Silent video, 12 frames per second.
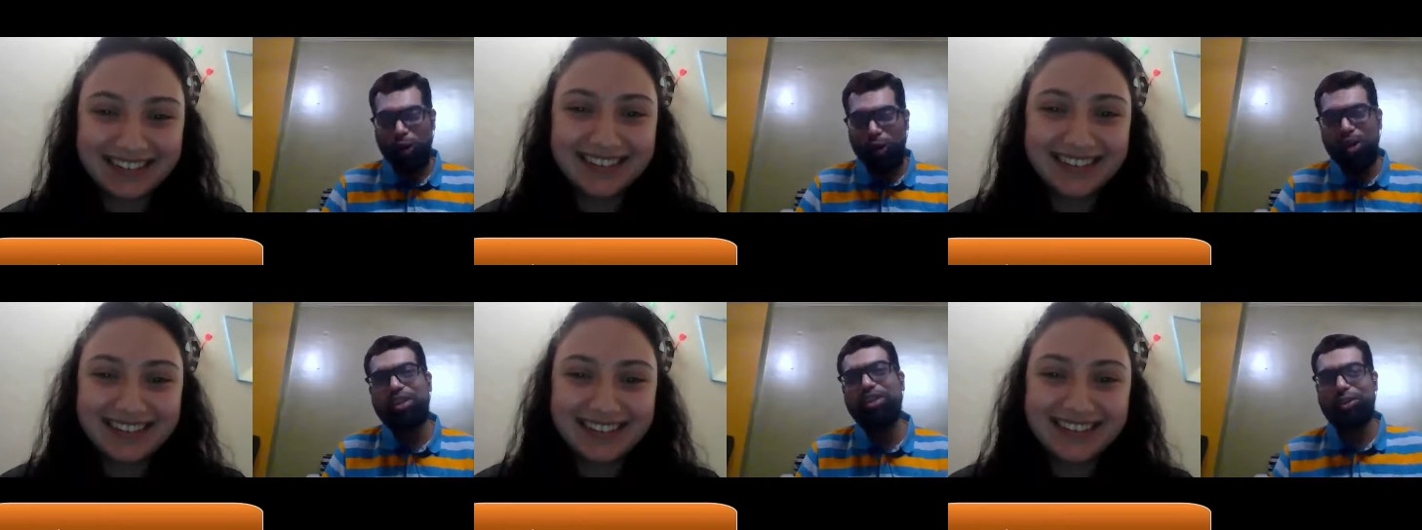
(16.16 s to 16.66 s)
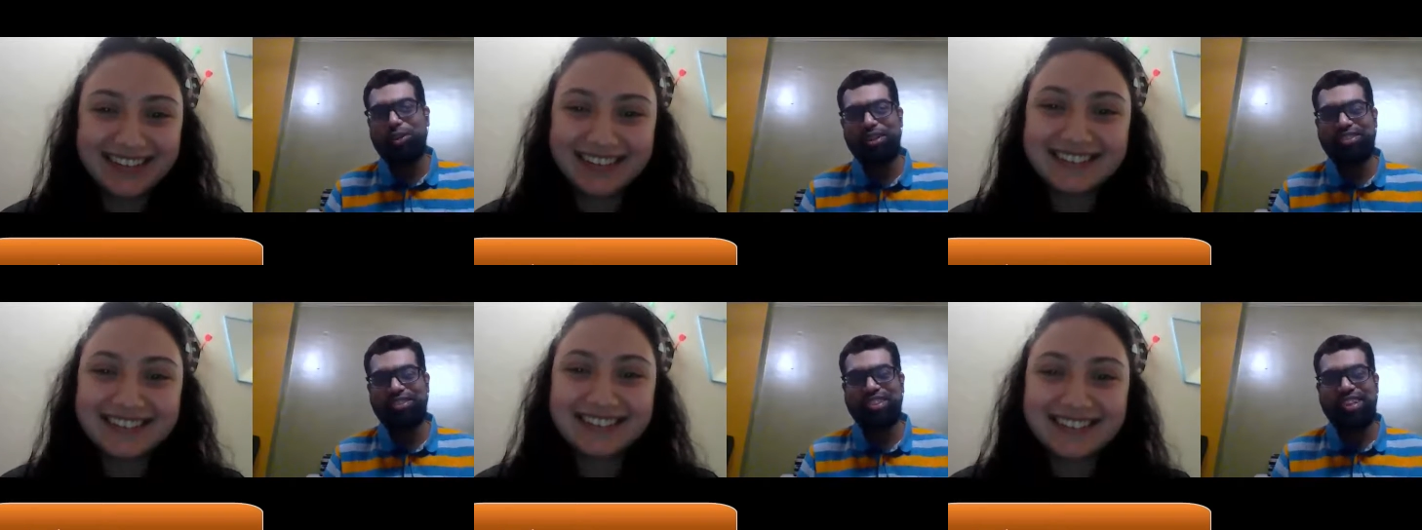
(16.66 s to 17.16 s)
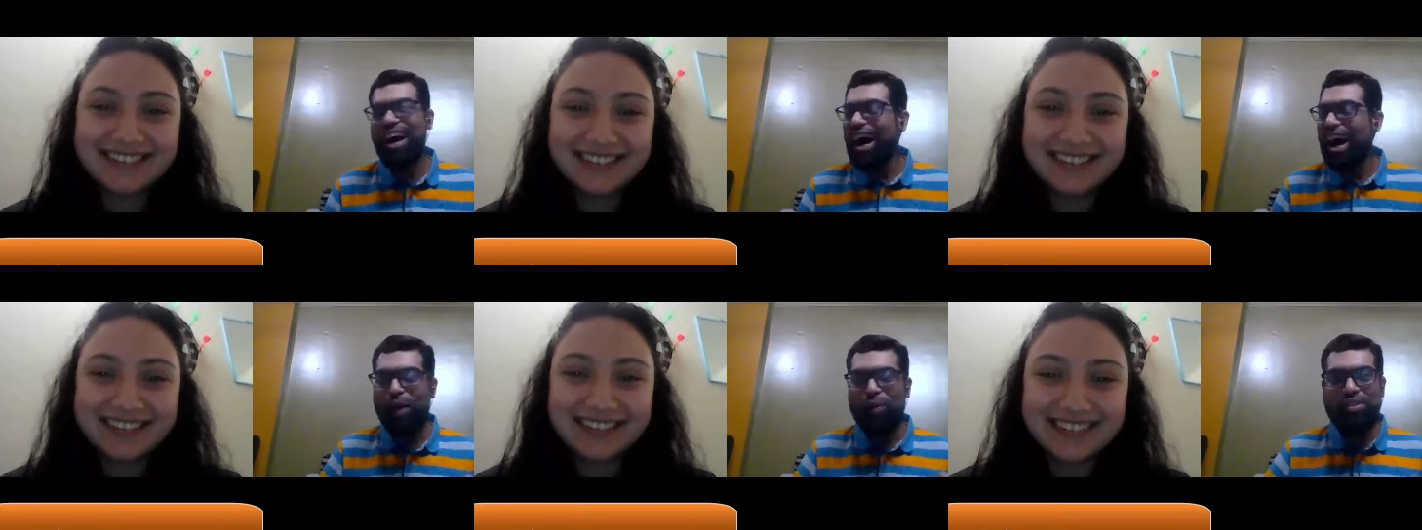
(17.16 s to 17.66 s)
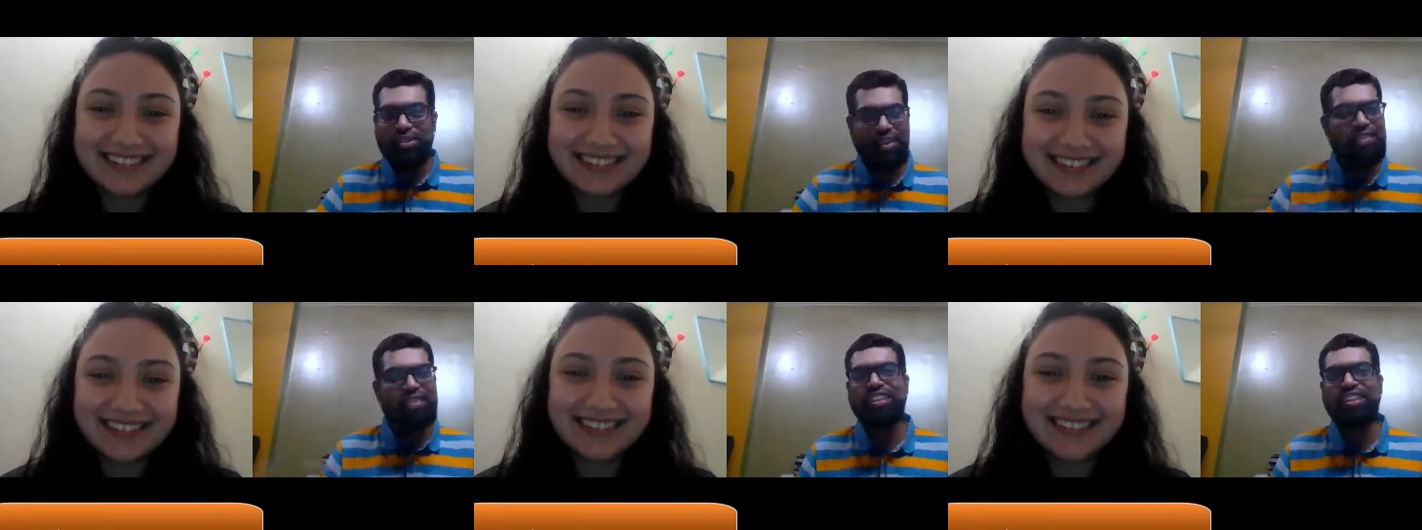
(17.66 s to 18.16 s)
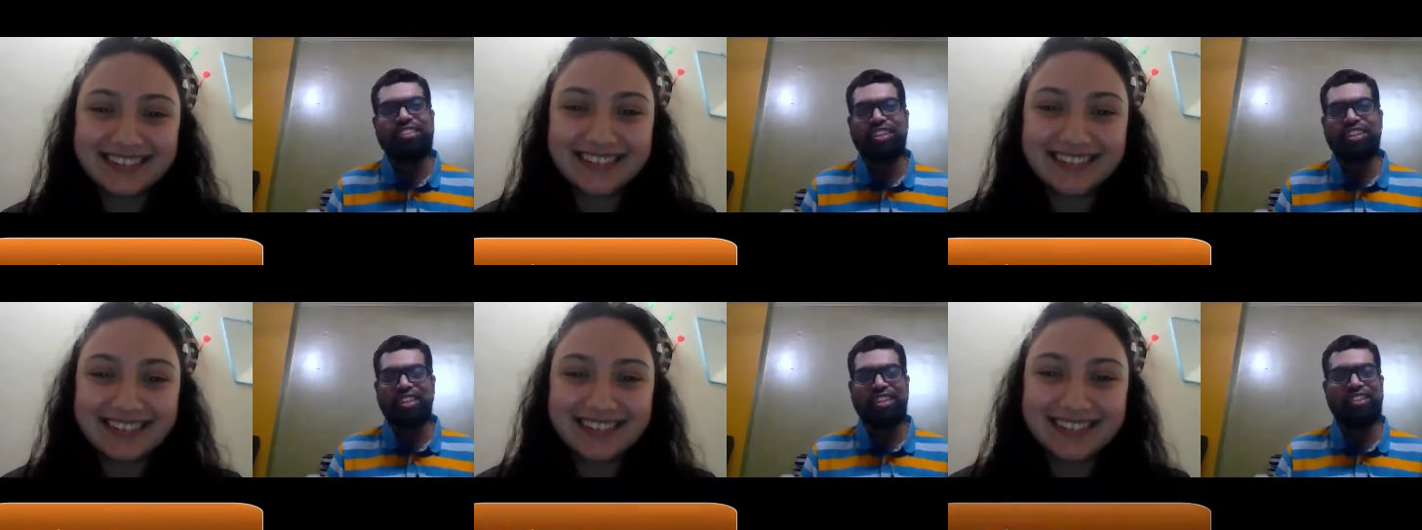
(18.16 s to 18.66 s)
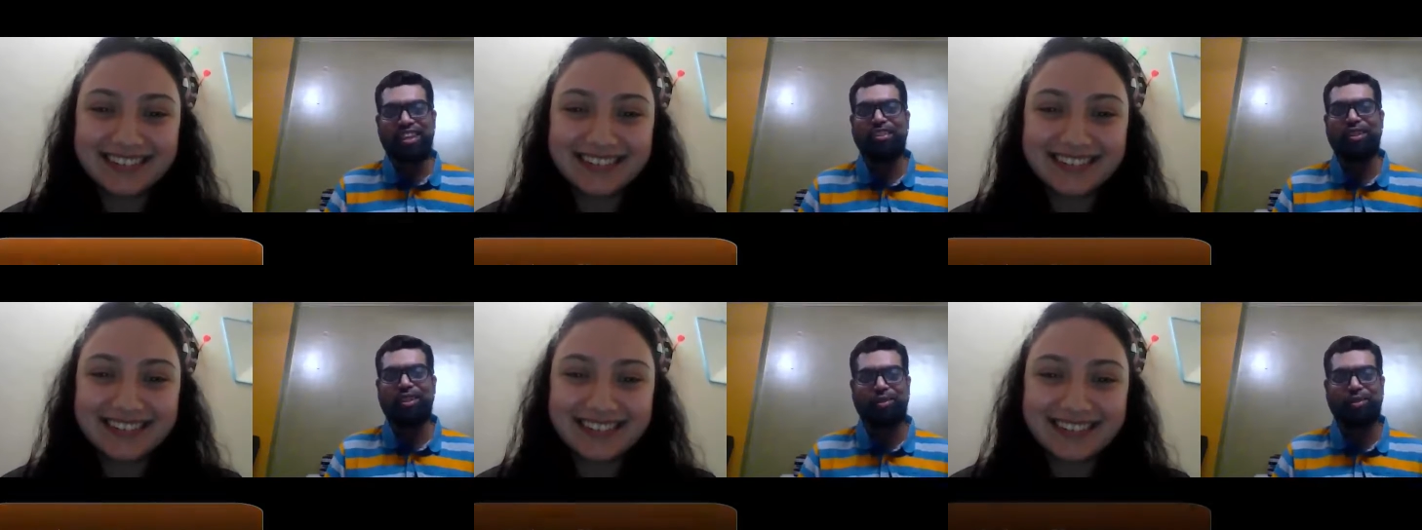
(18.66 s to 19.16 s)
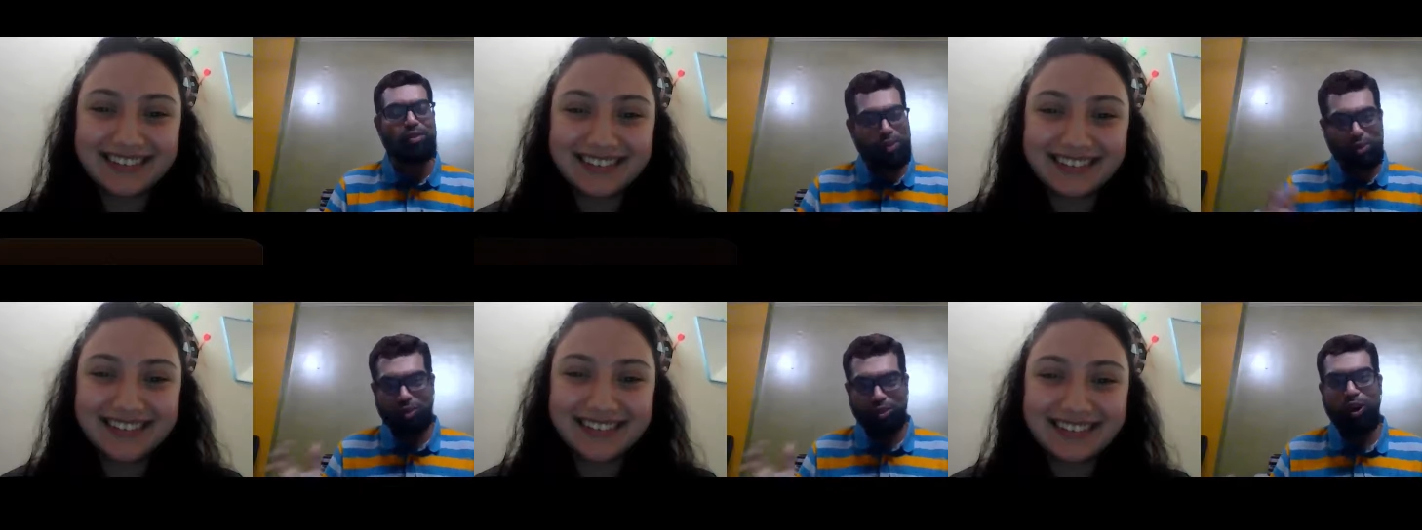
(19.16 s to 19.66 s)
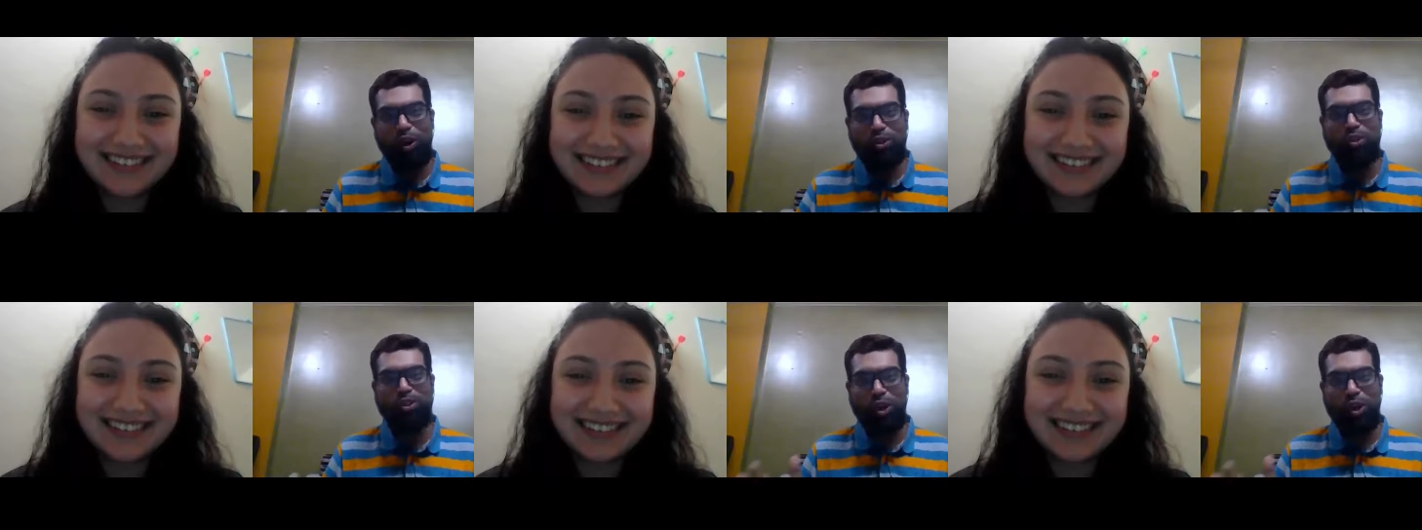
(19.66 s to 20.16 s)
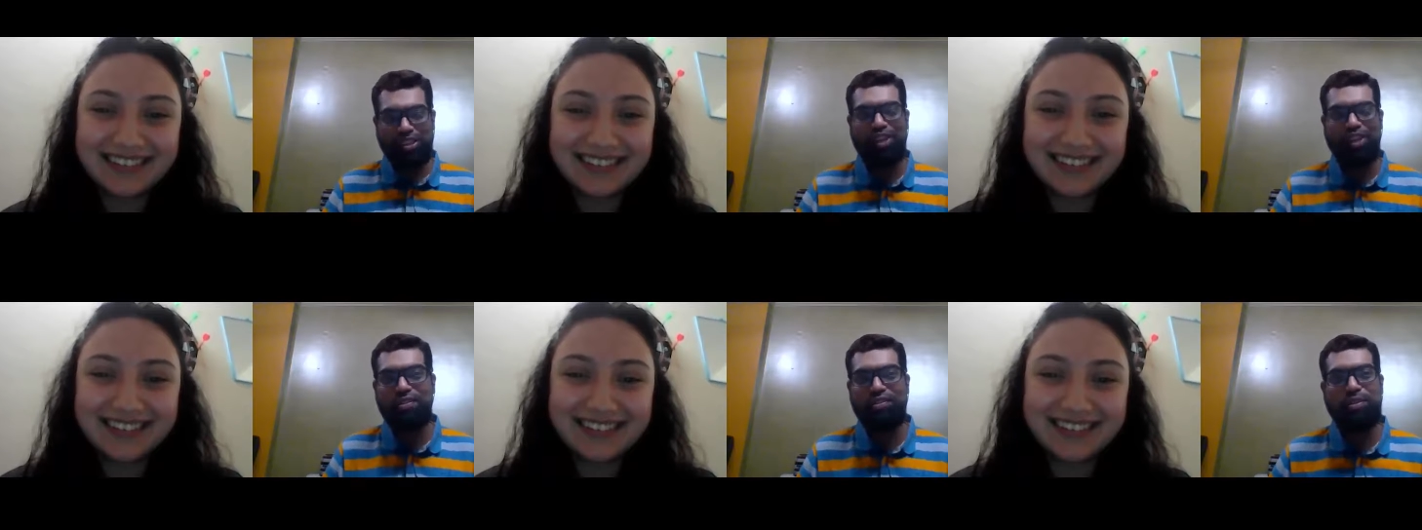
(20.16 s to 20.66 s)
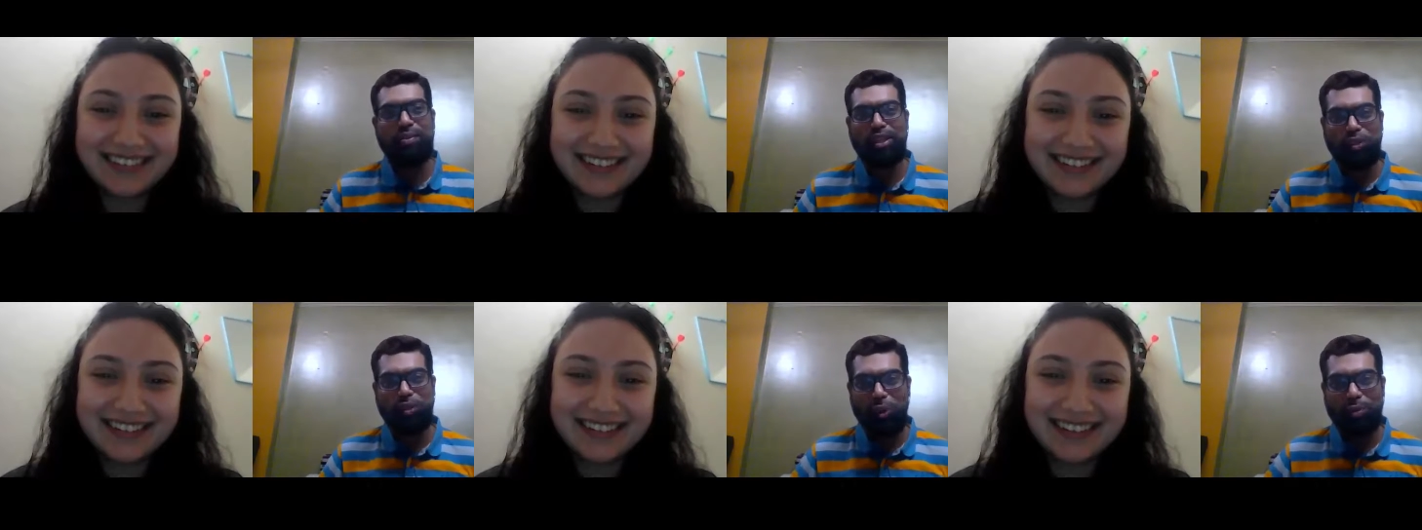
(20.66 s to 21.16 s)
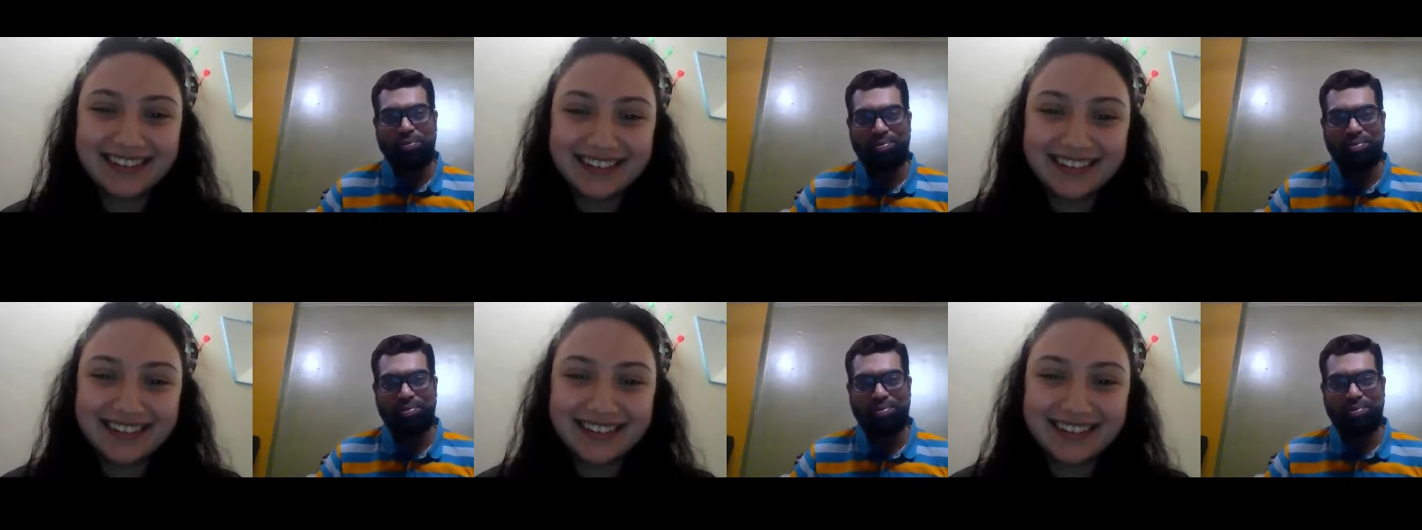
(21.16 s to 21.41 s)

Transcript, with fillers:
Speaker 1: all across. How is everything in Turkey right now? You, you're also in lockdown, everybody at home?